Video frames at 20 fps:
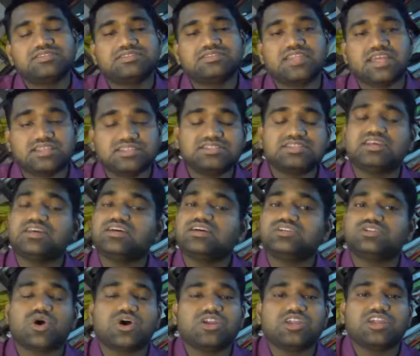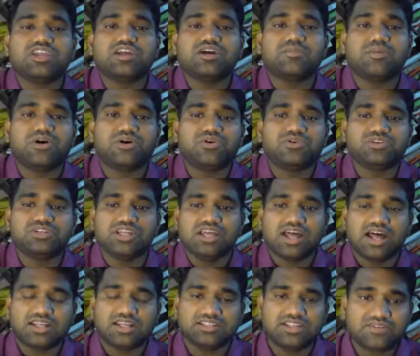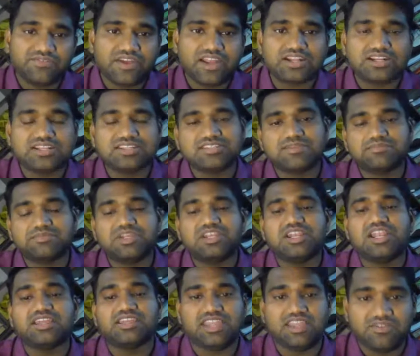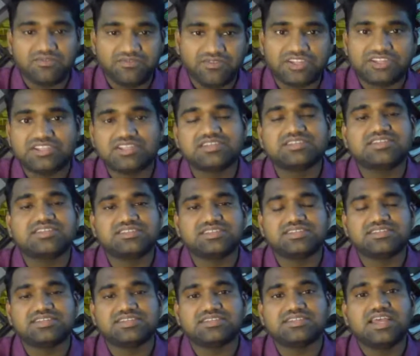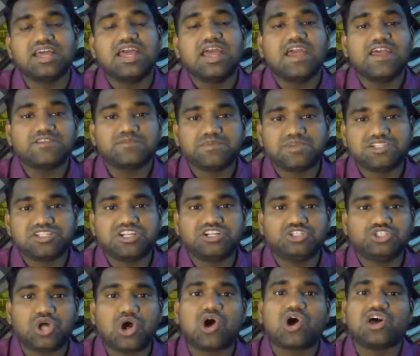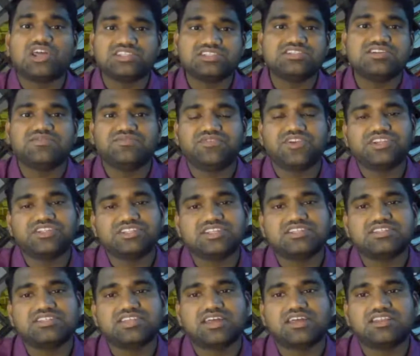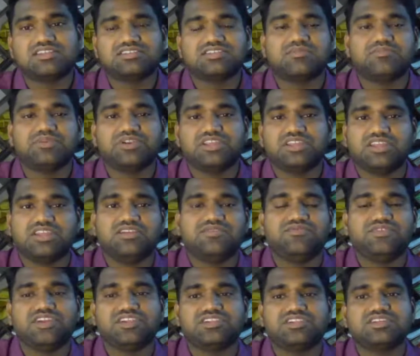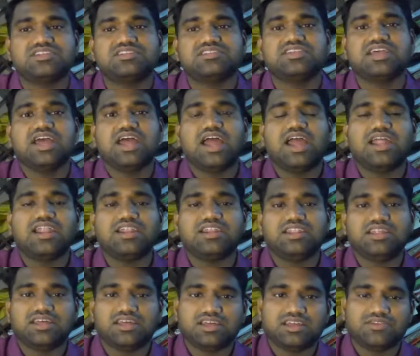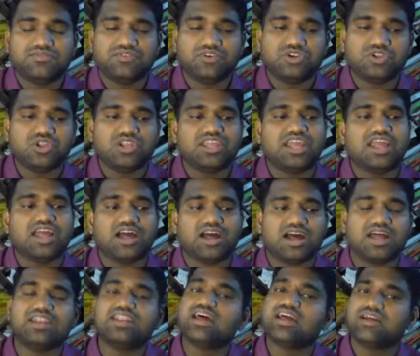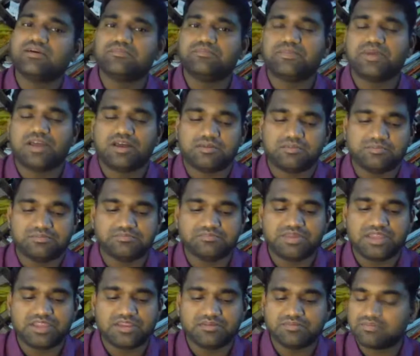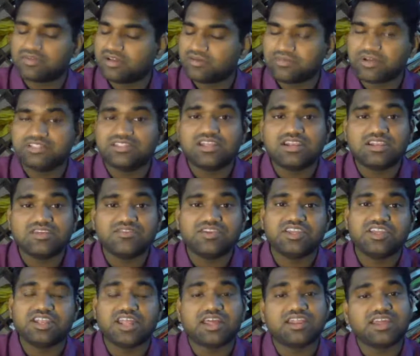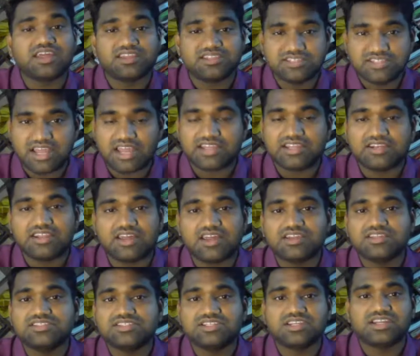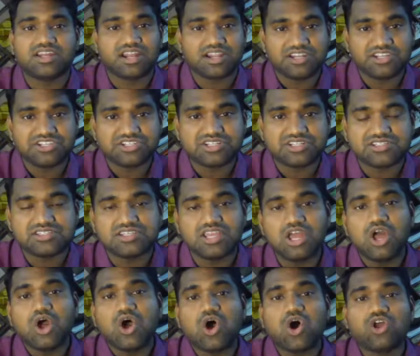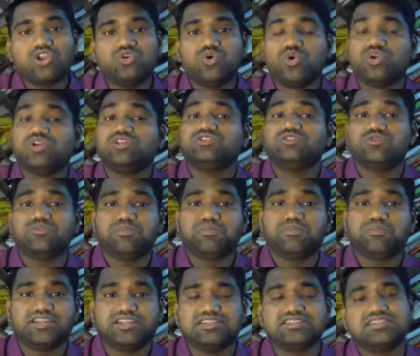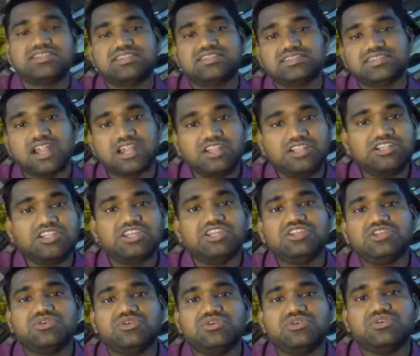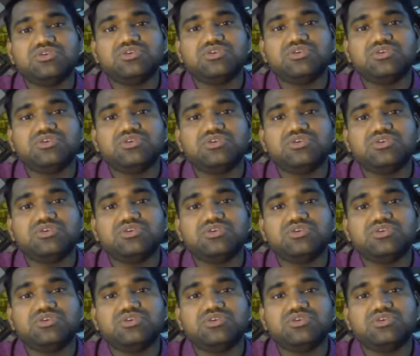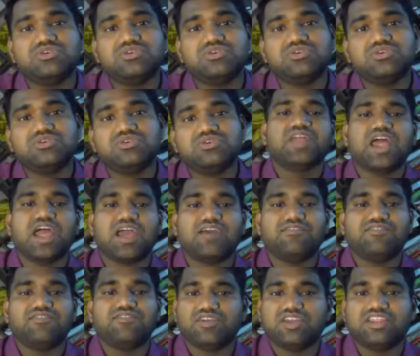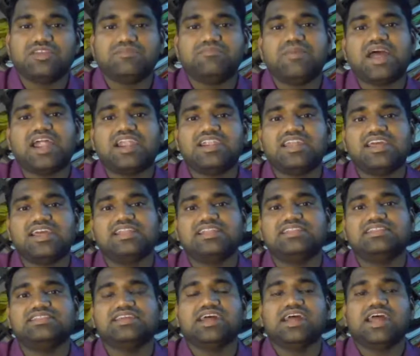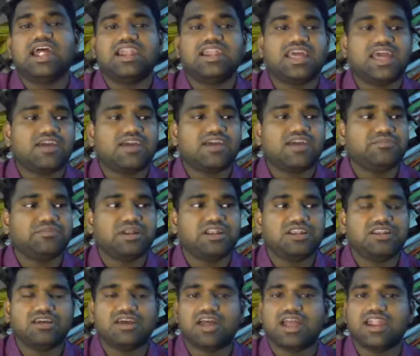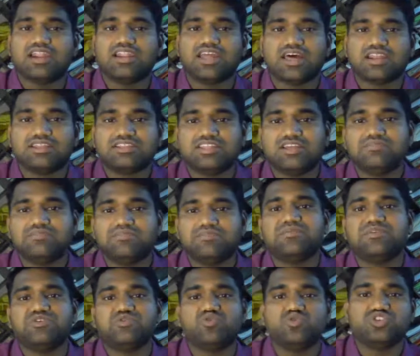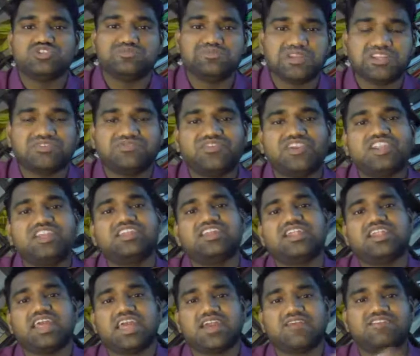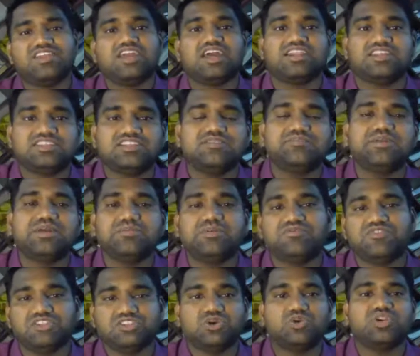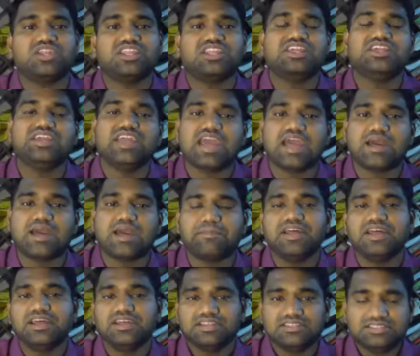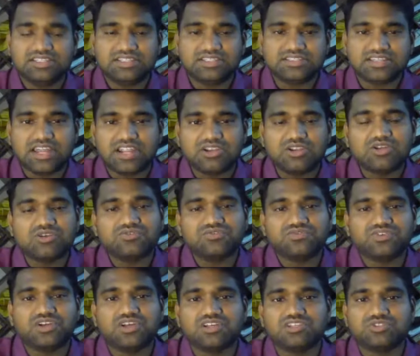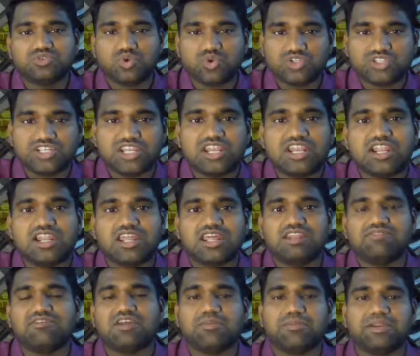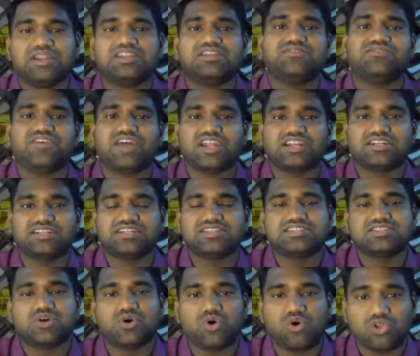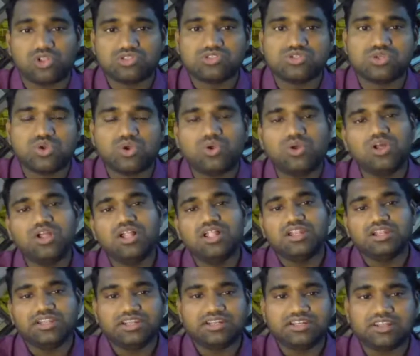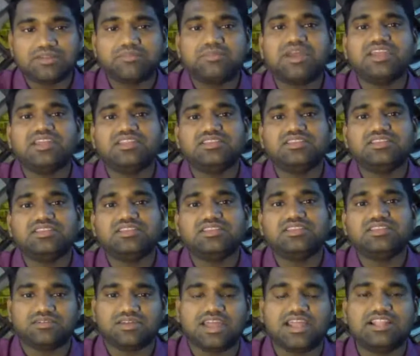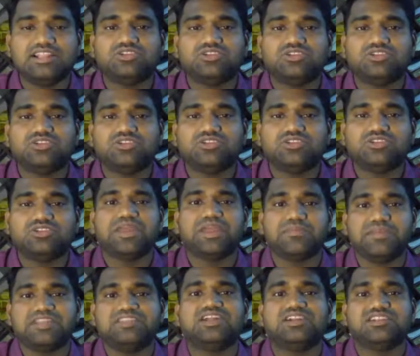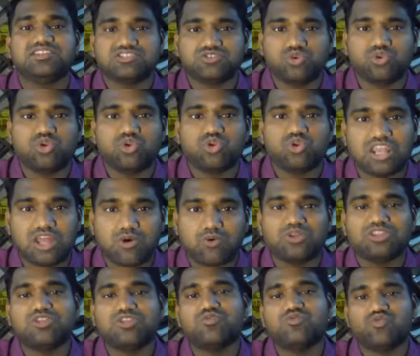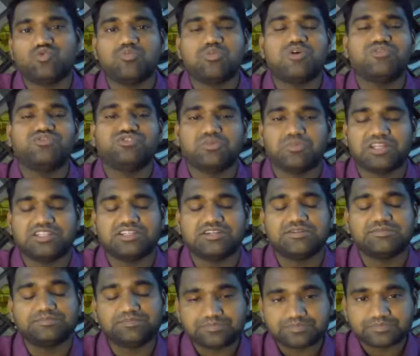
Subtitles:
Next, talking about other factors, something like infectious diseases, especially torch infections are some infections, and if at all mother living in unhygienic conditions or going through pregnancies continuously without any gap, having very bad health, and having and another baby who is breastfeeding and having another baby without any gap, these kind of social and environmental factors also determine the health of the baby that is growing now in the womb of the mother.